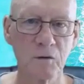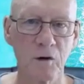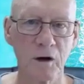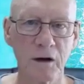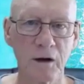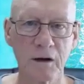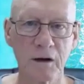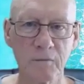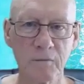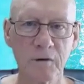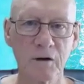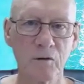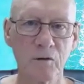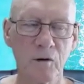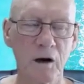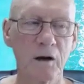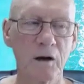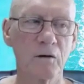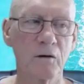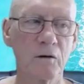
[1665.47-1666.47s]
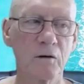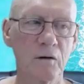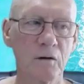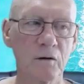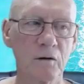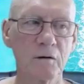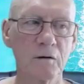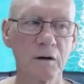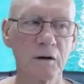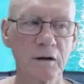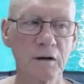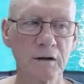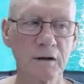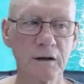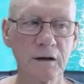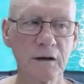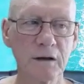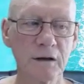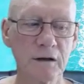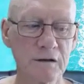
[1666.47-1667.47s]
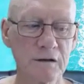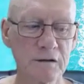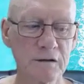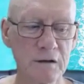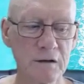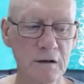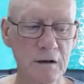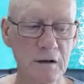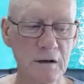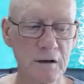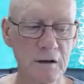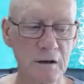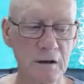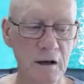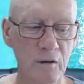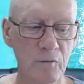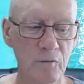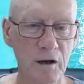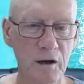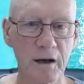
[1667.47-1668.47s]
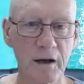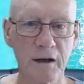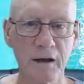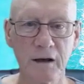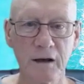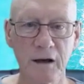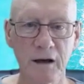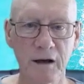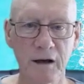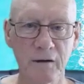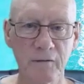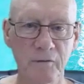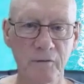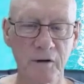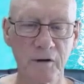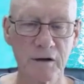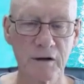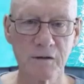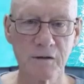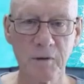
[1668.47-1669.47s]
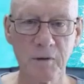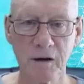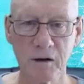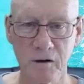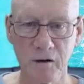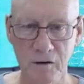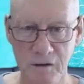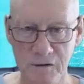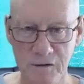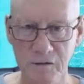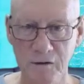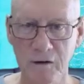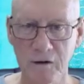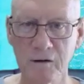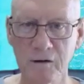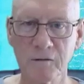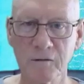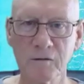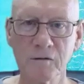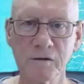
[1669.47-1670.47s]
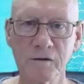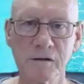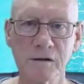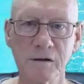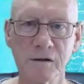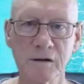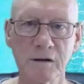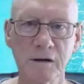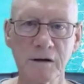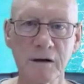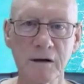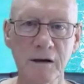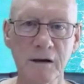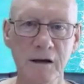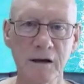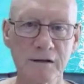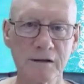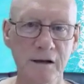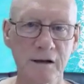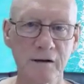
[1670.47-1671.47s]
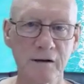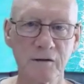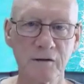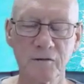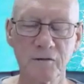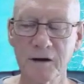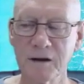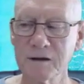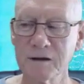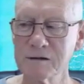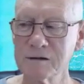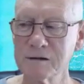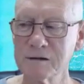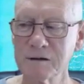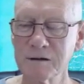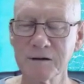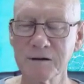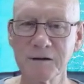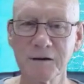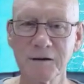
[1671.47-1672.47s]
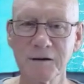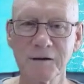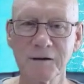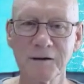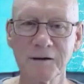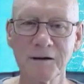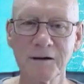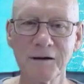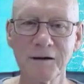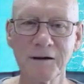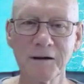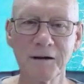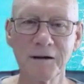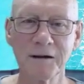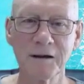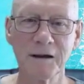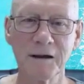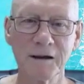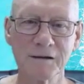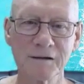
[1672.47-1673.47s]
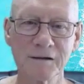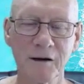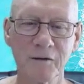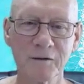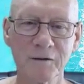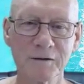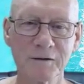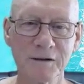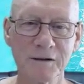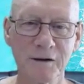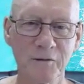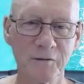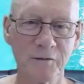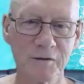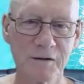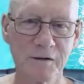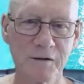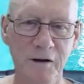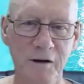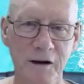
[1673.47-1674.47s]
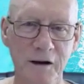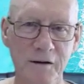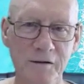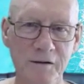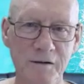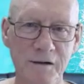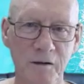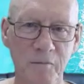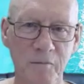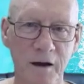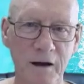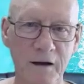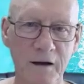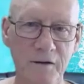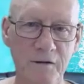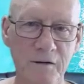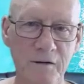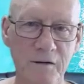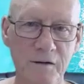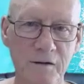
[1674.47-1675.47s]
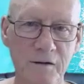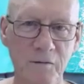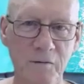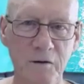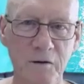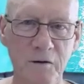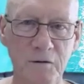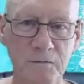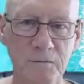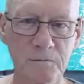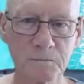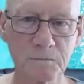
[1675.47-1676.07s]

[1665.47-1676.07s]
can be quite long and tedious. And we're lucky to have Sir Peter Cosgrove, who is the ex-head of defence and ex-Governor General of Australia, as our patron as well.